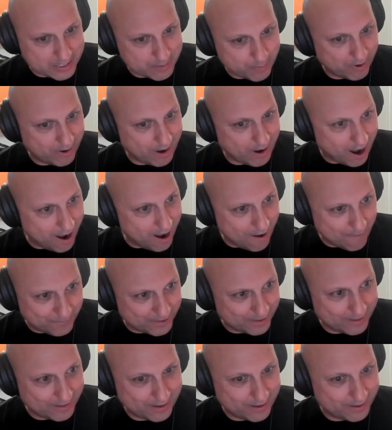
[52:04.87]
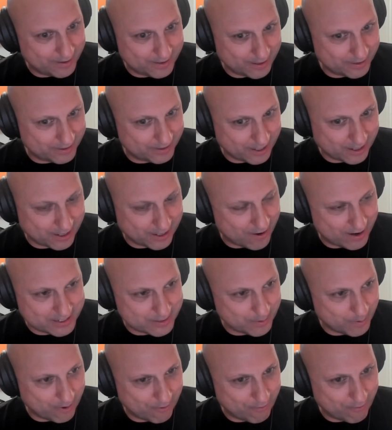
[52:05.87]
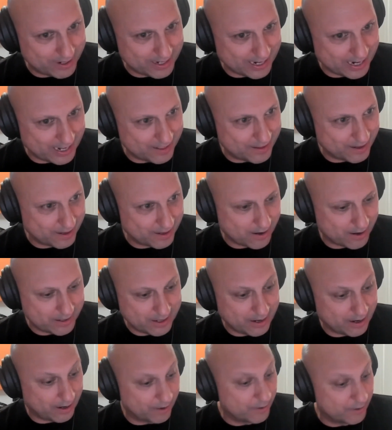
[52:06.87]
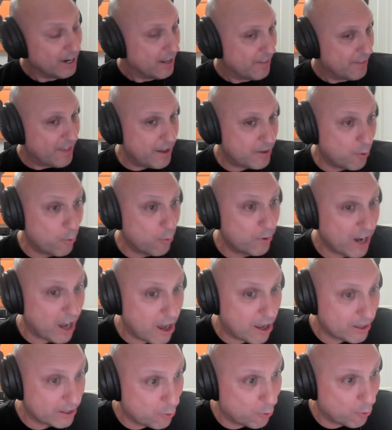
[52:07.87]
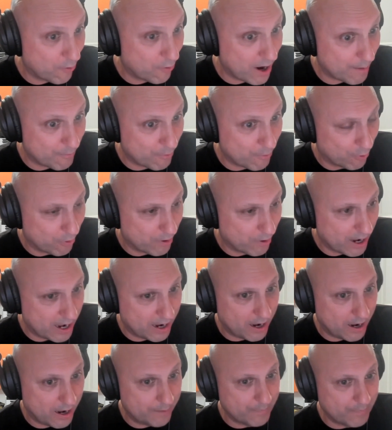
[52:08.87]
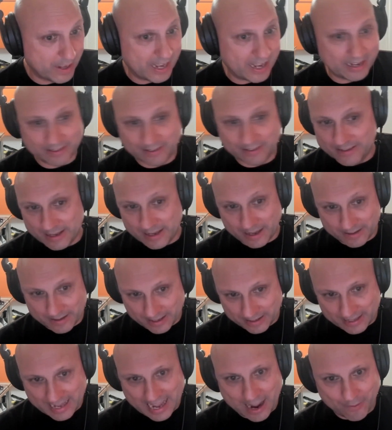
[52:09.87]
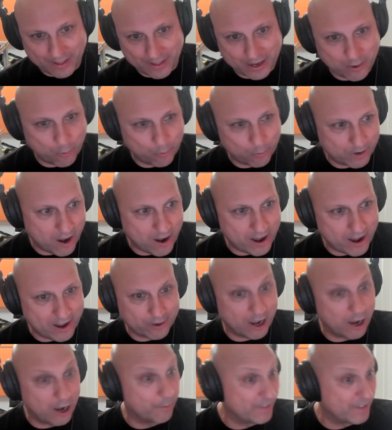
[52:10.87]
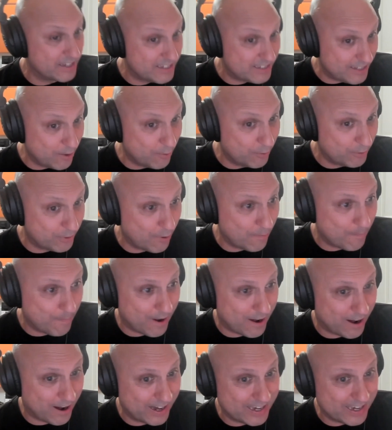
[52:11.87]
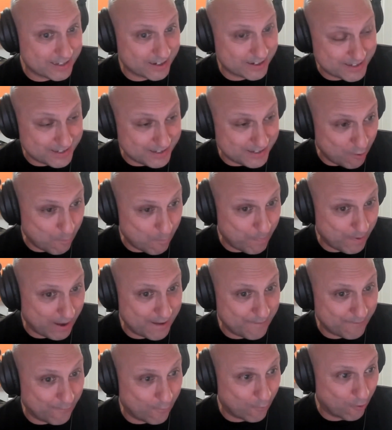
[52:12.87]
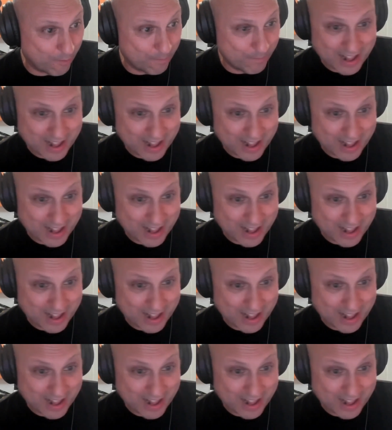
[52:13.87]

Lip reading: were after the guys that were running it. They're called Hardcore Uproar, and now they're called High on Hope. They still do parties. I still play for them.